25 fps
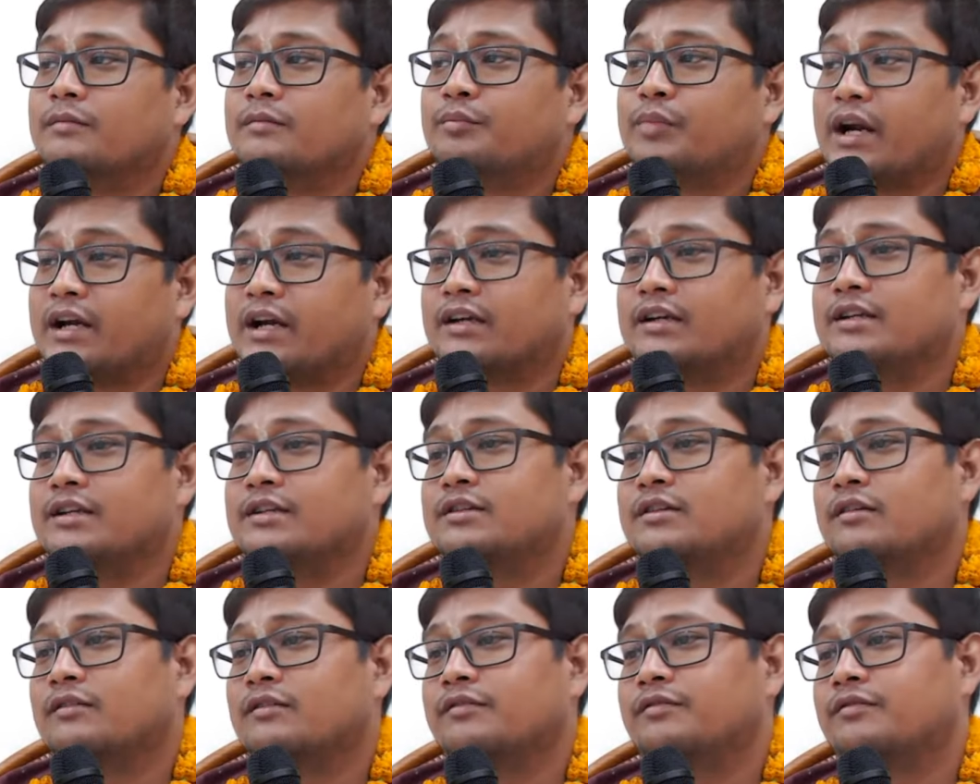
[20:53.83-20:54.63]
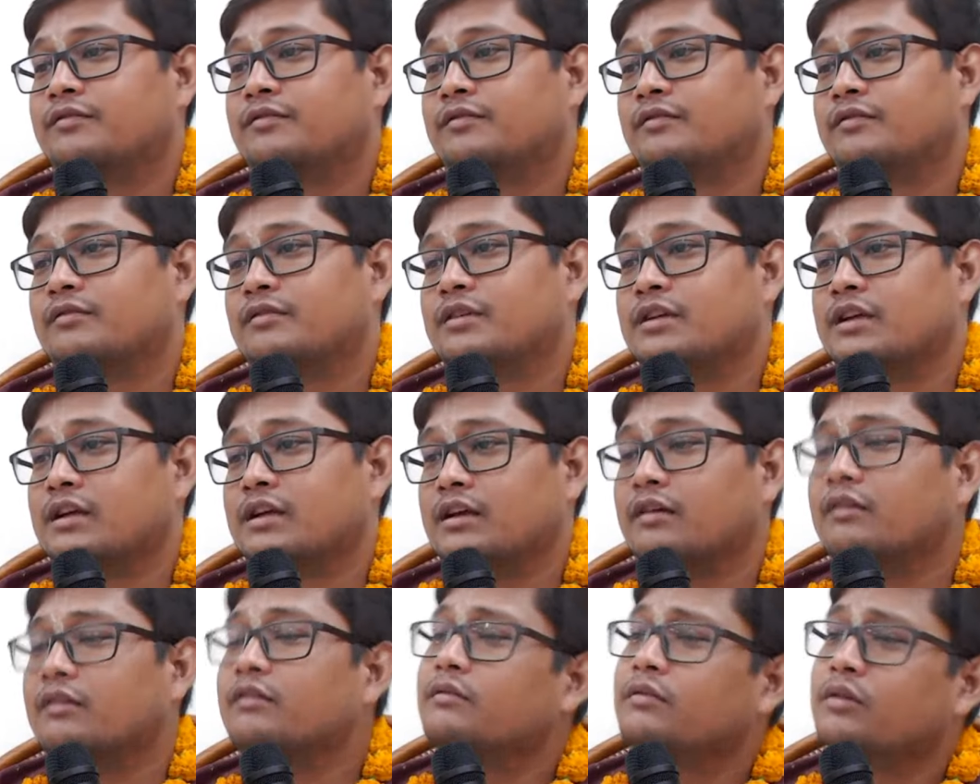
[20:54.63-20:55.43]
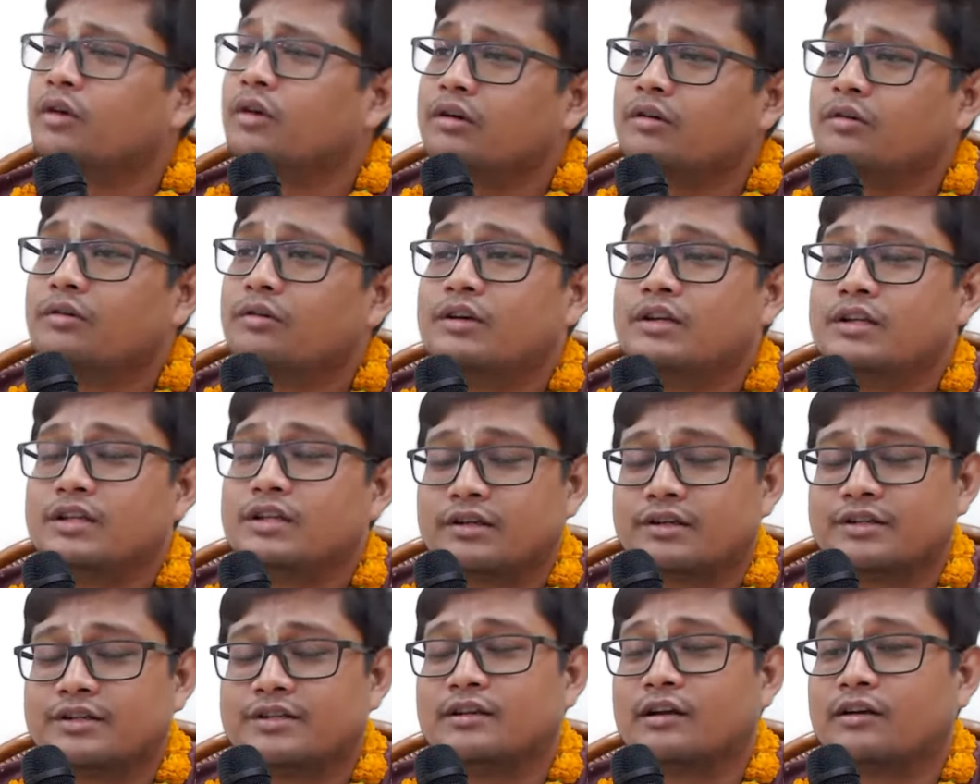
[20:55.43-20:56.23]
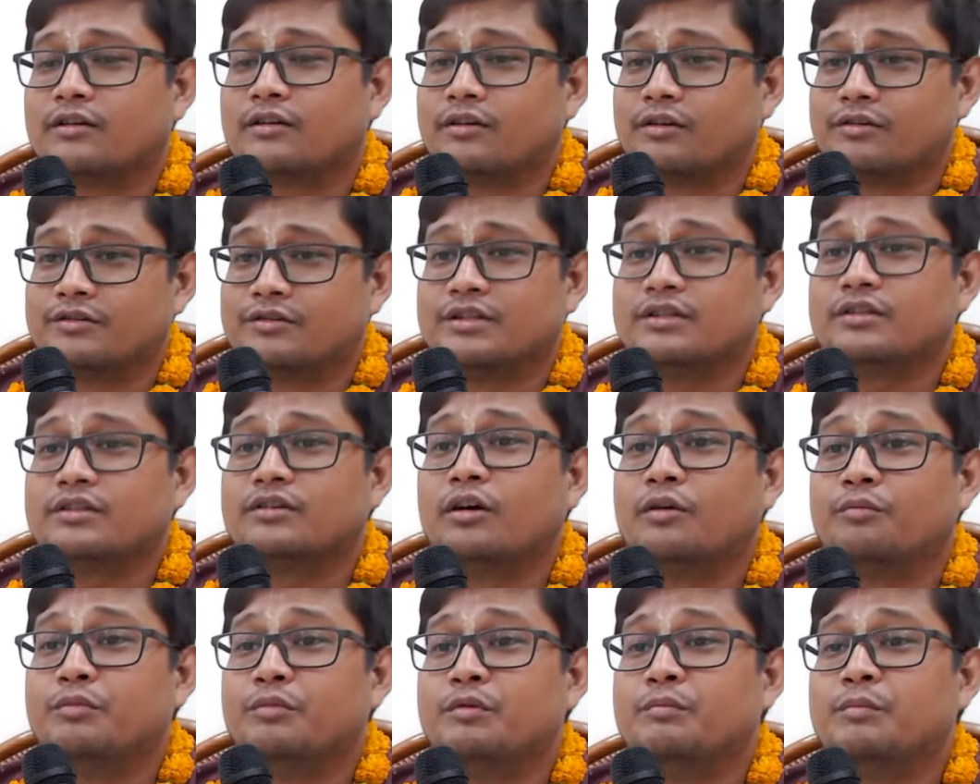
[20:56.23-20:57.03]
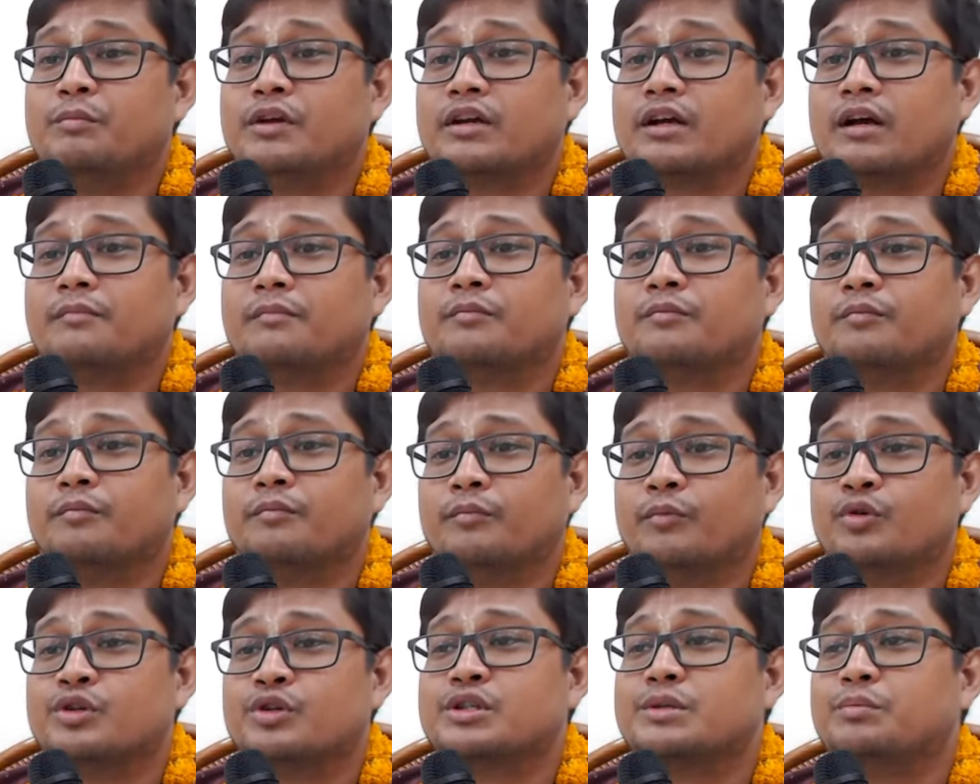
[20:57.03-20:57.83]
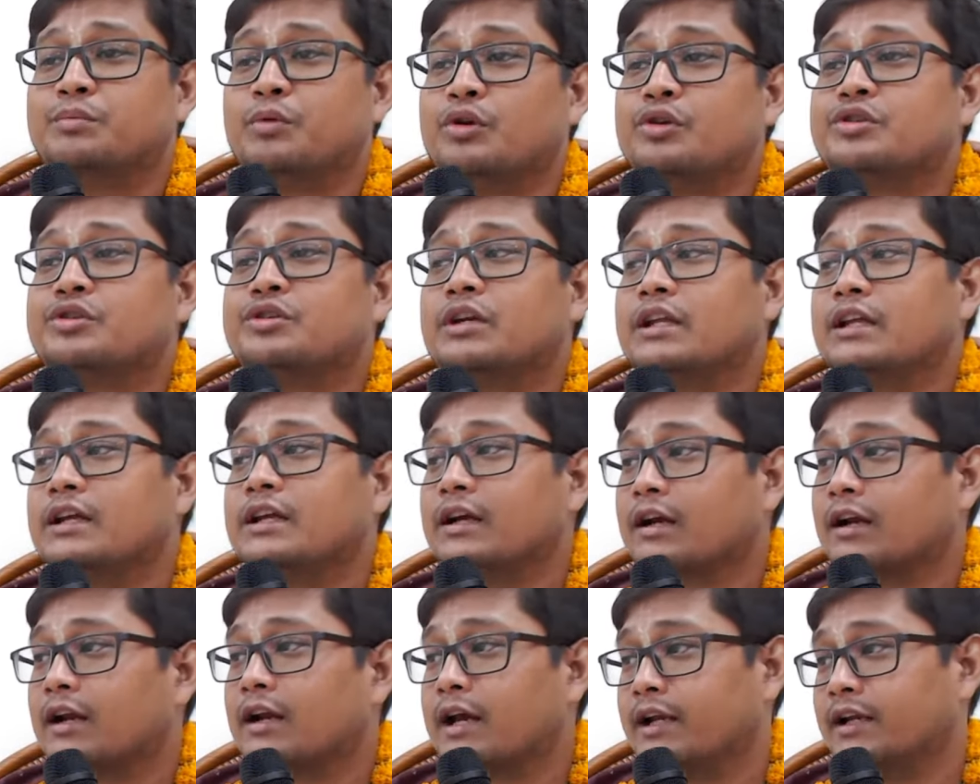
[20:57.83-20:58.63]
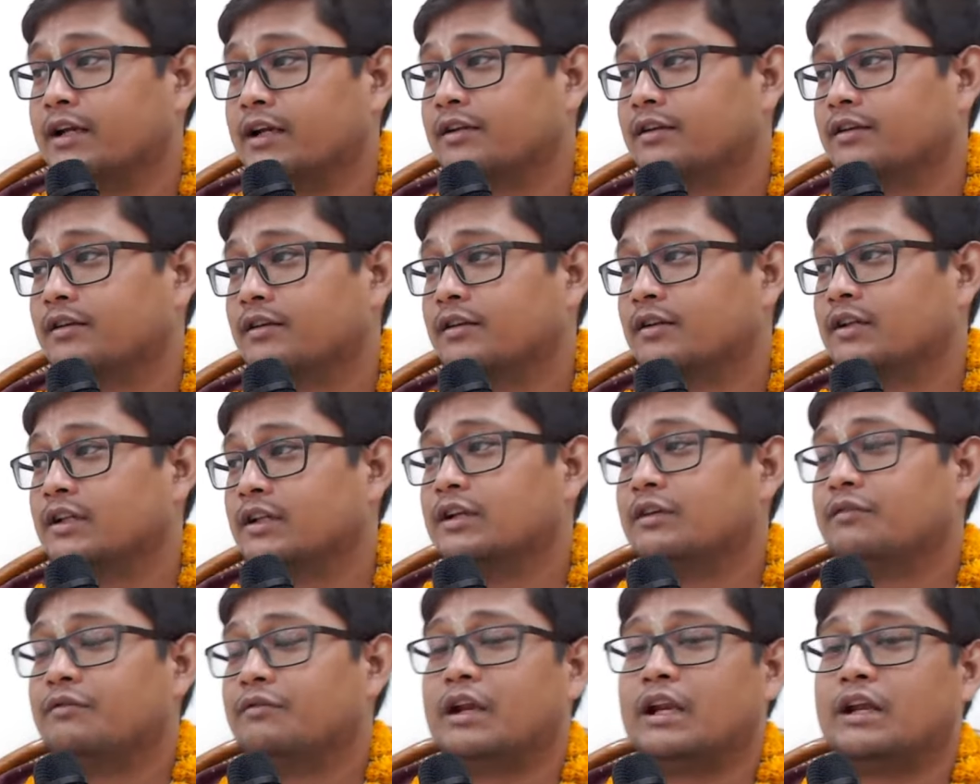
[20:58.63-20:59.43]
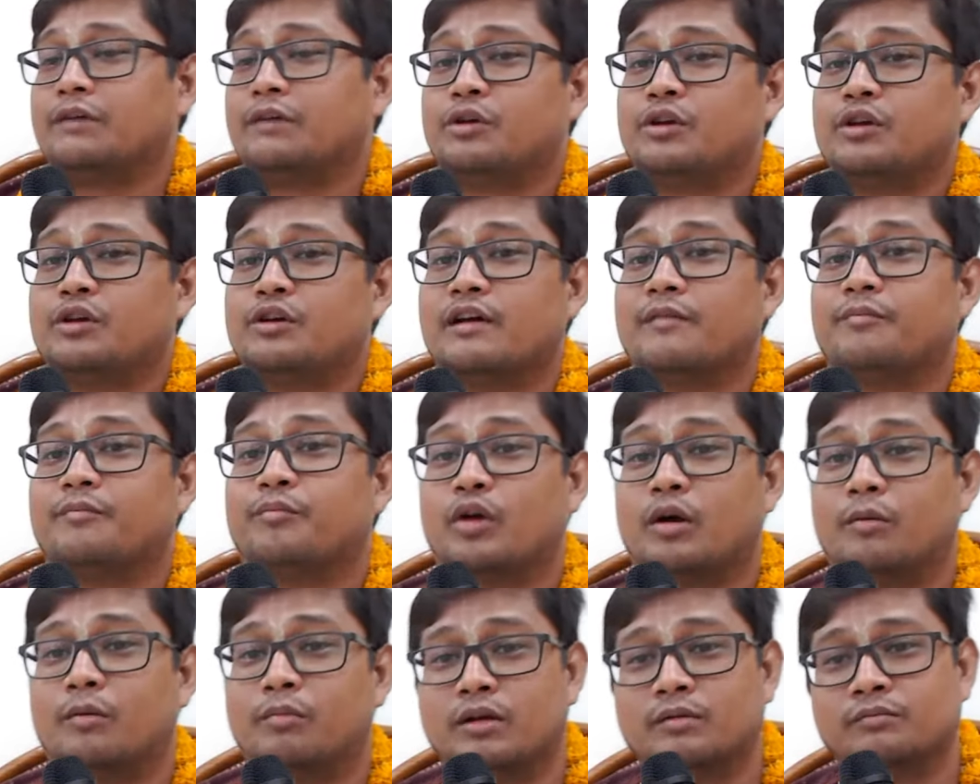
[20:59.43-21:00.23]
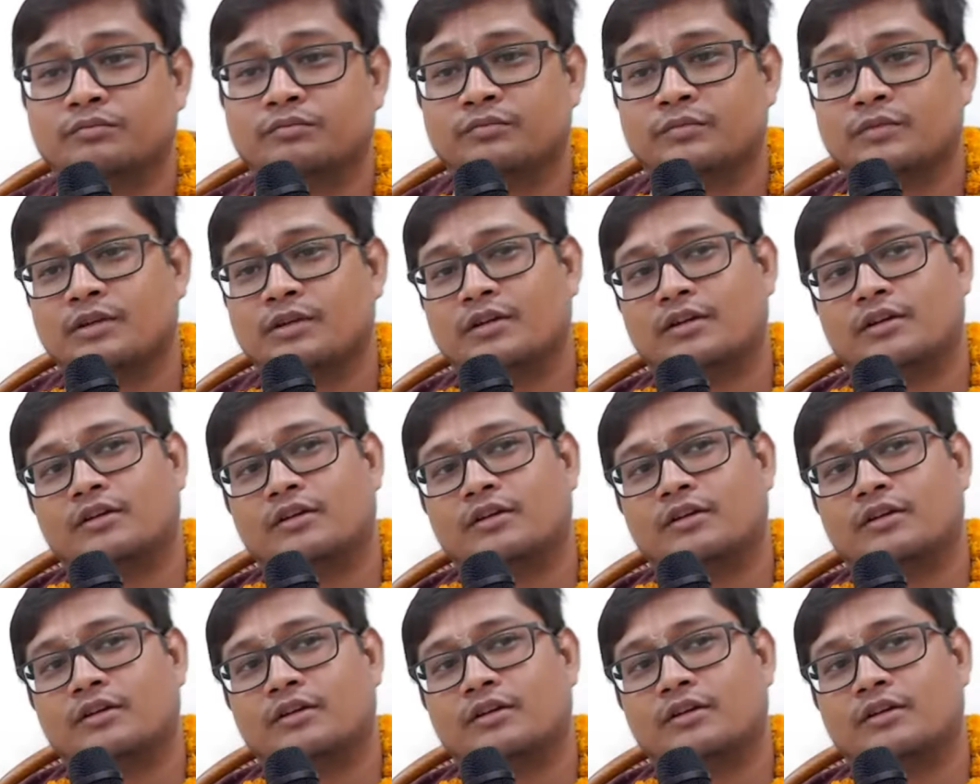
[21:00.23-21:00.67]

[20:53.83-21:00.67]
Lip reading: practice of not only Krishna conscious, or we become more spiritually inclined. Whenever you have problem,